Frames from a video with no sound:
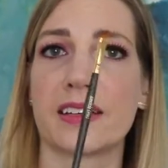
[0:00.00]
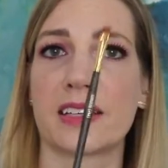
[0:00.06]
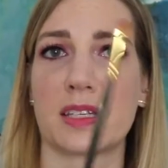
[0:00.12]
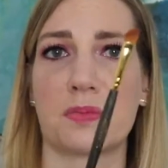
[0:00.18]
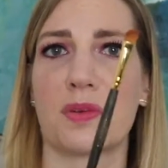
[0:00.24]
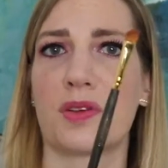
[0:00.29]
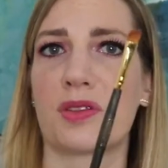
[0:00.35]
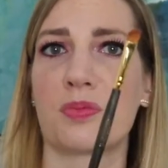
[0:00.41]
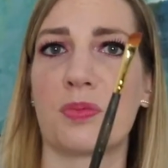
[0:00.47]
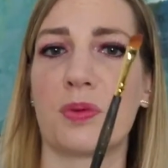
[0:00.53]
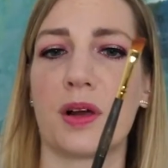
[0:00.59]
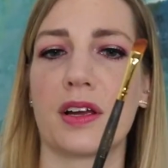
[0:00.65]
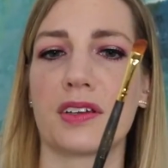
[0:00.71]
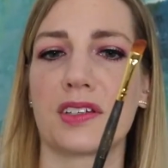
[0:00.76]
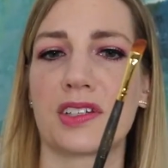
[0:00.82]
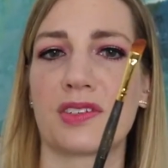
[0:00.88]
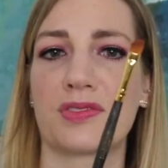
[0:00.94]
Smith
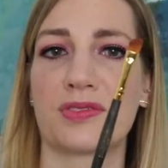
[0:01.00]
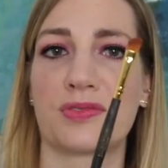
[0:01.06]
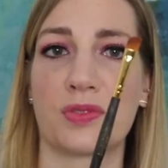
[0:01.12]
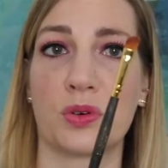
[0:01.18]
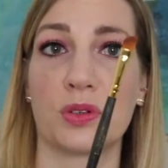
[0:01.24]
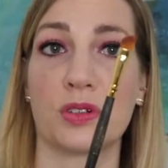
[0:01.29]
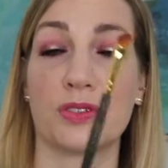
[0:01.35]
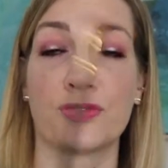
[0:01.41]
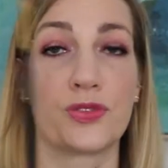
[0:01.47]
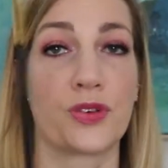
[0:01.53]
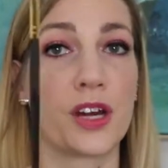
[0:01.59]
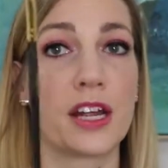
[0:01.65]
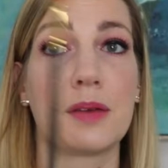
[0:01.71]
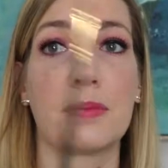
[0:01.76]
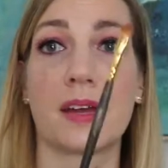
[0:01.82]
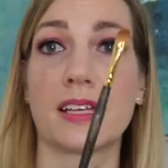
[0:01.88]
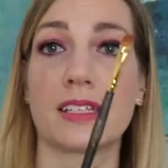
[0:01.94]
brush for
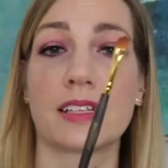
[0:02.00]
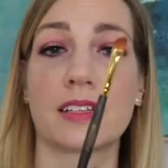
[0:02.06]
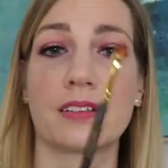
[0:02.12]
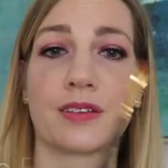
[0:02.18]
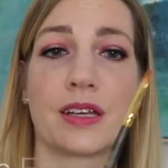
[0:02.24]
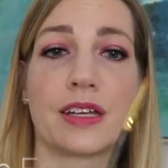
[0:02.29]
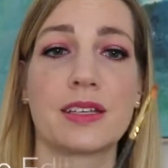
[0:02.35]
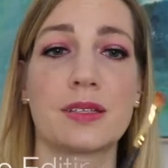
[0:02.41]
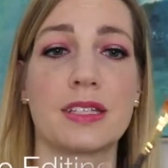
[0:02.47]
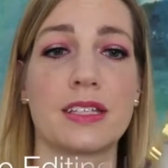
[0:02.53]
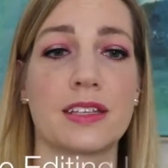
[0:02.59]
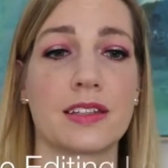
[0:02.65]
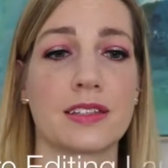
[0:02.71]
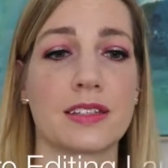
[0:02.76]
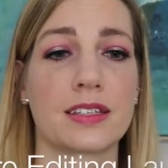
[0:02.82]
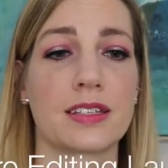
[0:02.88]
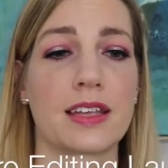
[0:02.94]
free, basically,
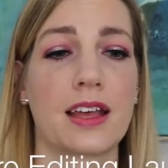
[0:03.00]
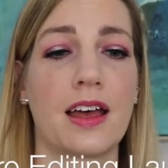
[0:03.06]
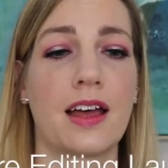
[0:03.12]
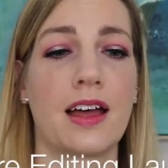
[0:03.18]
since